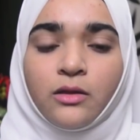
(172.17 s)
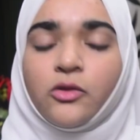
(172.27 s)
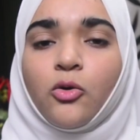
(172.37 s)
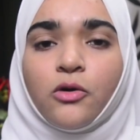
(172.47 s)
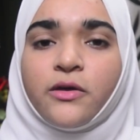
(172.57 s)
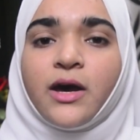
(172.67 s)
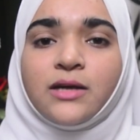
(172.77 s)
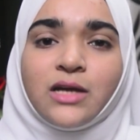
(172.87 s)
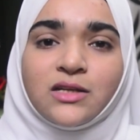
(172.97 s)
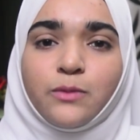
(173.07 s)
The author
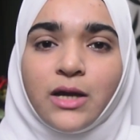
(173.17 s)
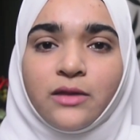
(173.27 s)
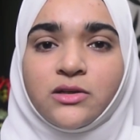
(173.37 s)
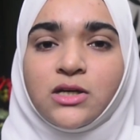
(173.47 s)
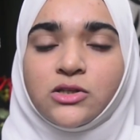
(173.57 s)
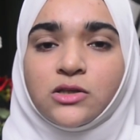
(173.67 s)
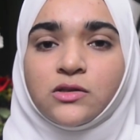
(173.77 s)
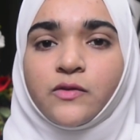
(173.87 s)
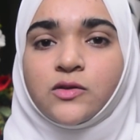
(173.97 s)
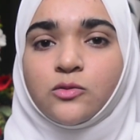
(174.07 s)
has explained the teachings
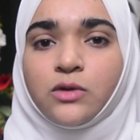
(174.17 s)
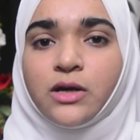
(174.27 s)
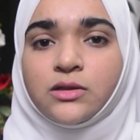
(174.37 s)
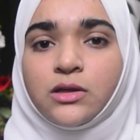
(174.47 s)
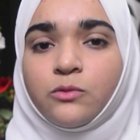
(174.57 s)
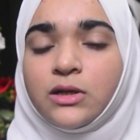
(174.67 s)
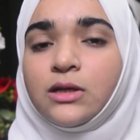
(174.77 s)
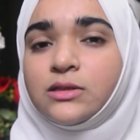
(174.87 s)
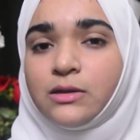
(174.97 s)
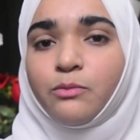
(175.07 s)
of the surahs in a
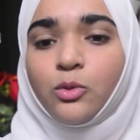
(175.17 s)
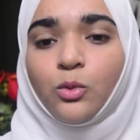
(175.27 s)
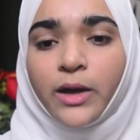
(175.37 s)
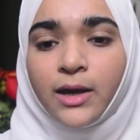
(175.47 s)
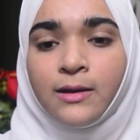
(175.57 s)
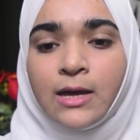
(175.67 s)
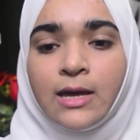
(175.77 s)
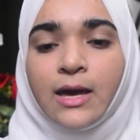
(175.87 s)
really simple way,